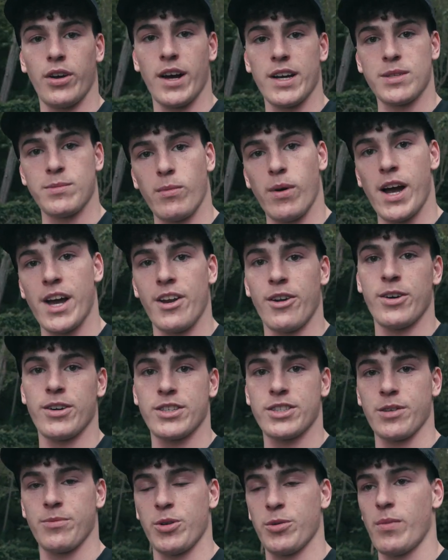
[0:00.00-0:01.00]
You guys might
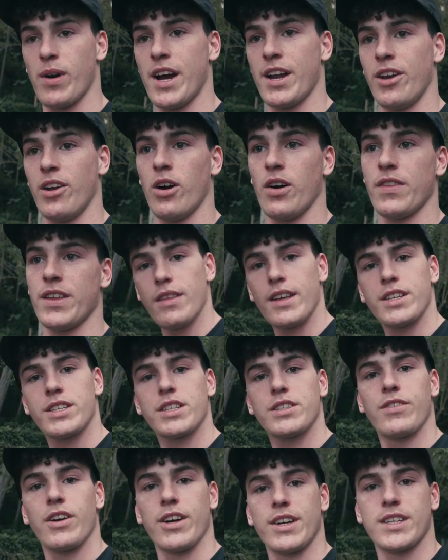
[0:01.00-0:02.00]
notice them, you might not. They're
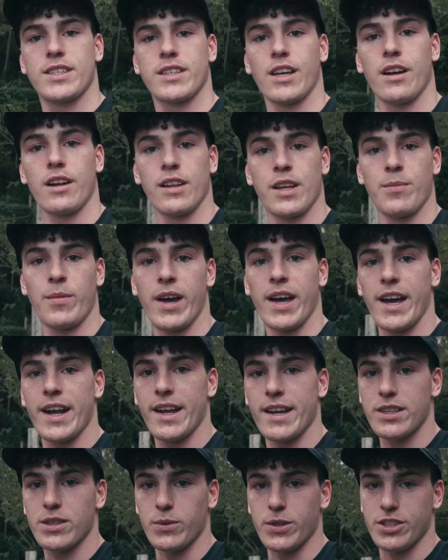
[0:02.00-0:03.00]
just very subtle in my
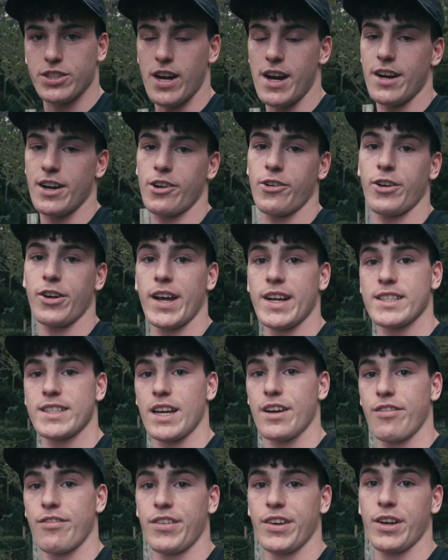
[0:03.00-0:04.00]
edits, which kind of creates
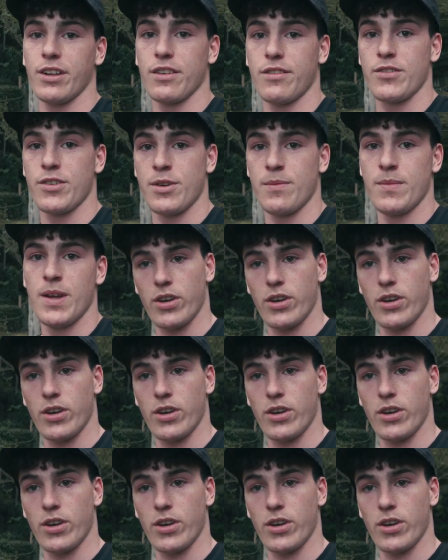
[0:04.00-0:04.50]
that feel of them.